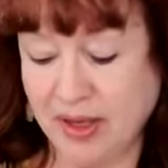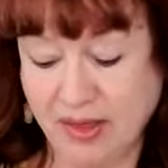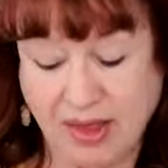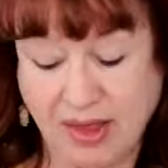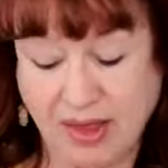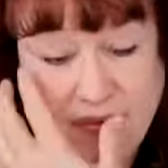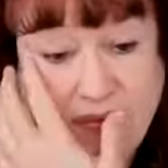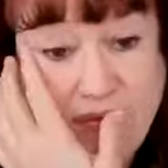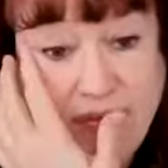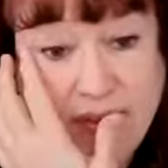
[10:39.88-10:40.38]

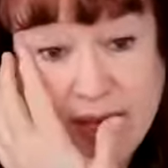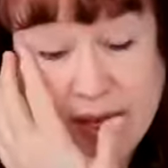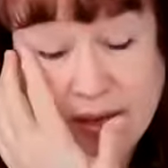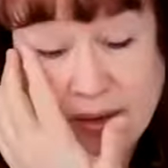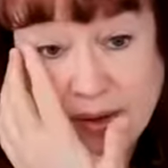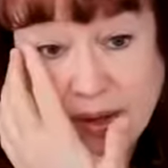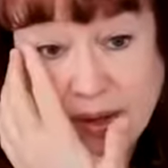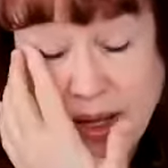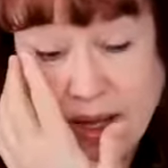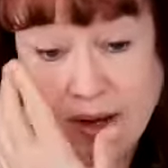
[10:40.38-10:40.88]
They
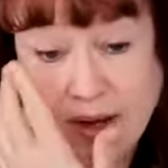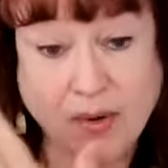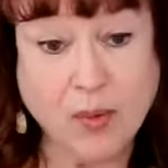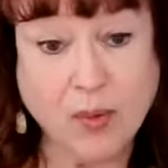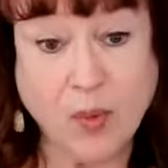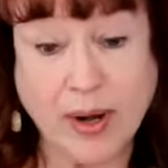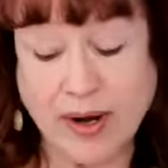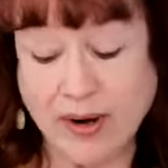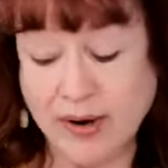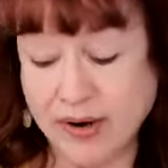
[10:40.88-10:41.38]
feel an
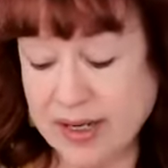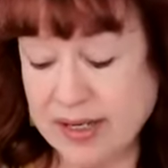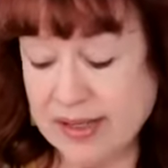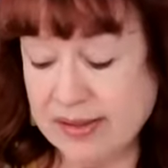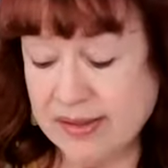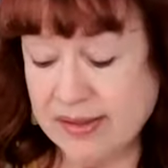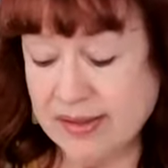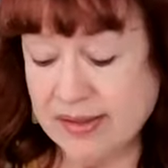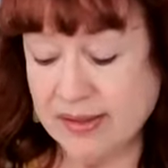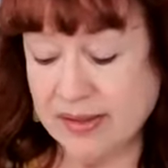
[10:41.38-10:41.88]

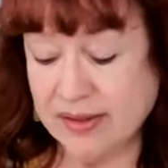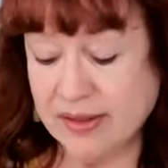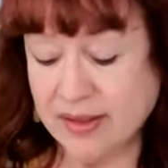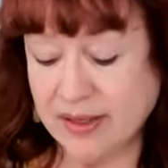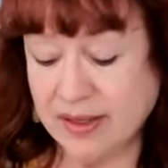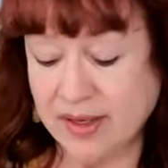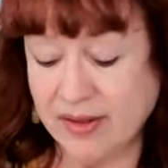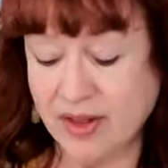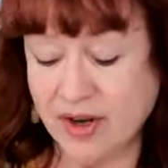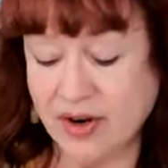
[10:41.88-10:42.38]
awareness
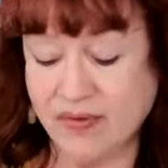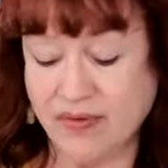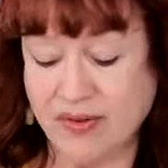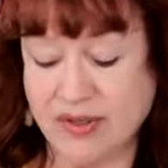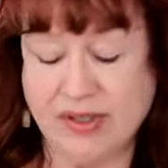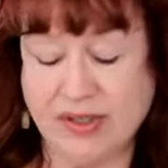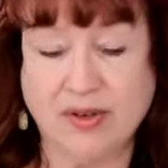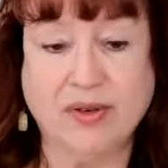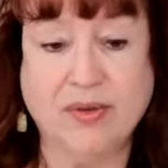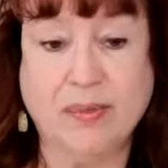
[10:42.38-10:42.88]
in their
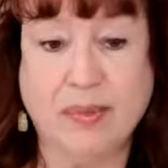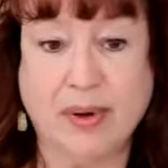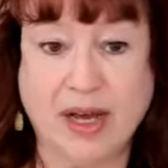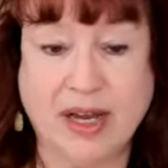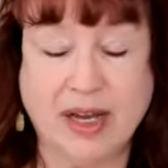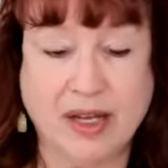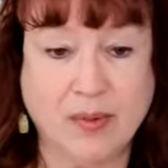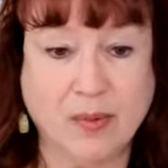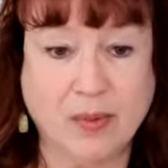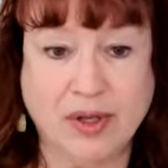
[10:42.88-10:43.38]
physical
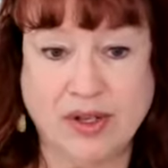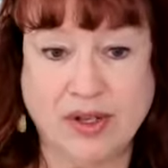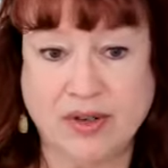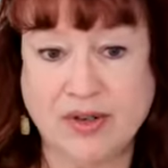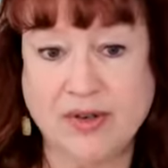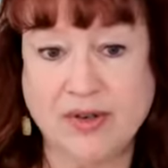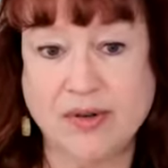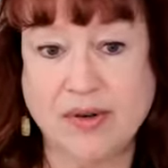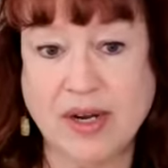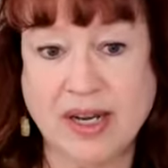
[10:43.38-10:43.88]
body when they're
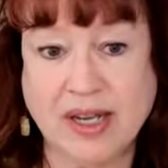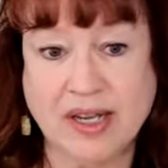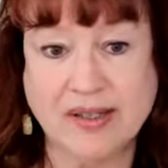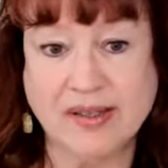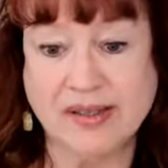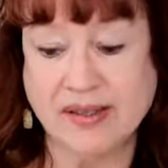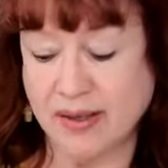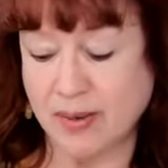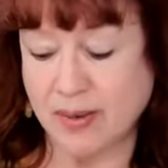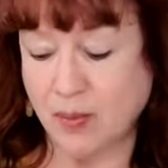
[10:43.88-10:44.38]
treating
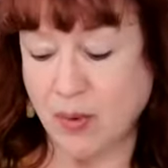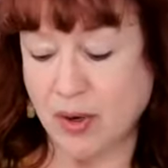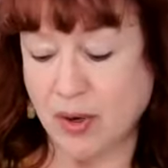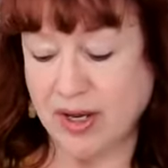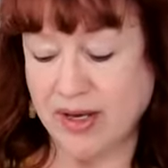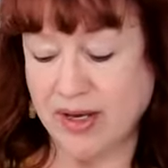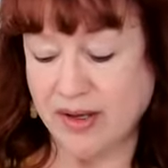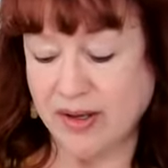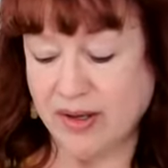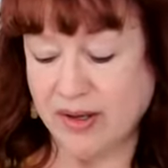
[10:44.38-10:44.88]

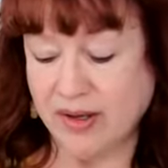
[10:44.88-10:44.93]
someone.